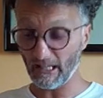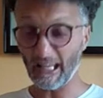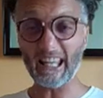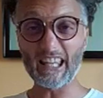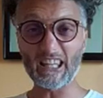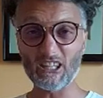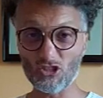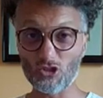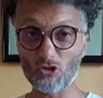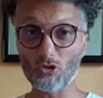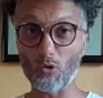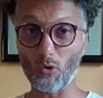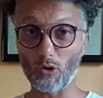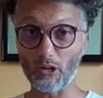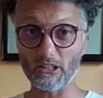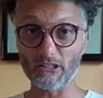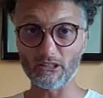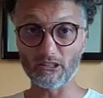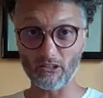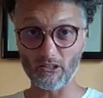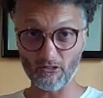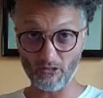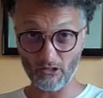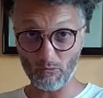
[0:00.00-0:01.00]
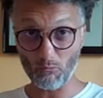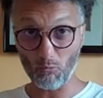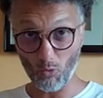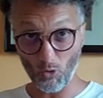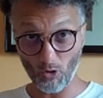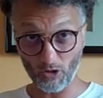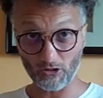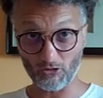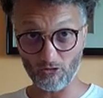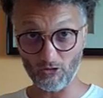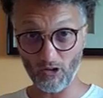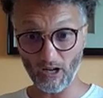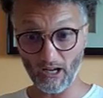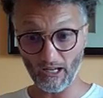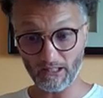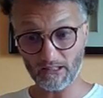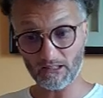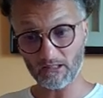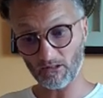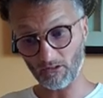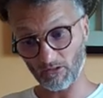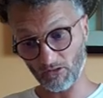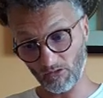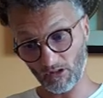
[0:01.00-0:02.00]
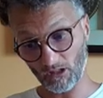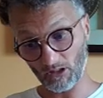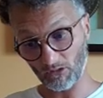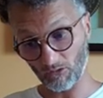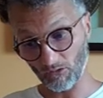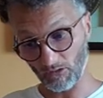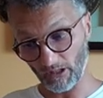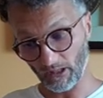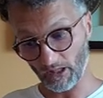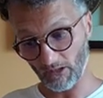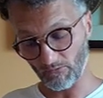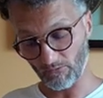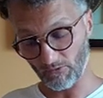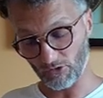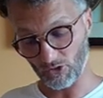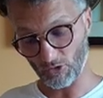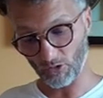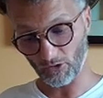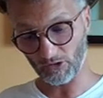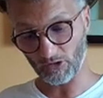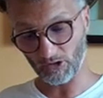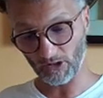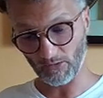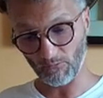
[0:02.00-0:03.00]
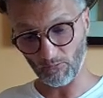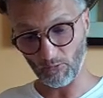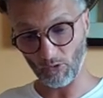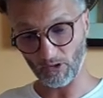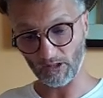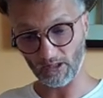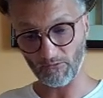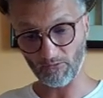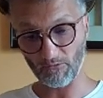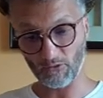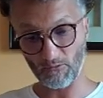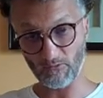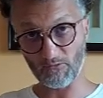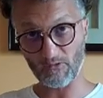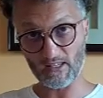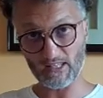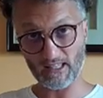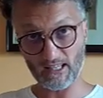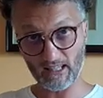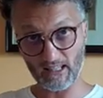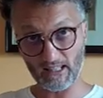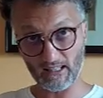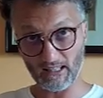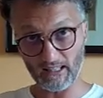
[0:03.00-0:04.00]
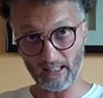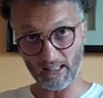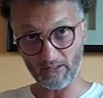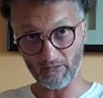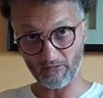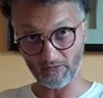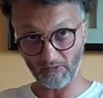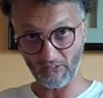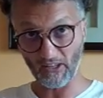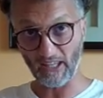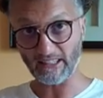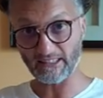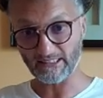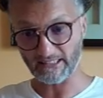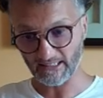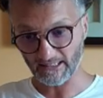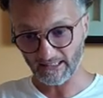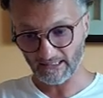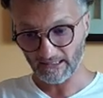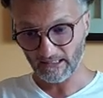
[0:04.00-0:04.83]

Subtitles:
enjoy the reward, right? So you can only enjoy the reward if you're physically fit.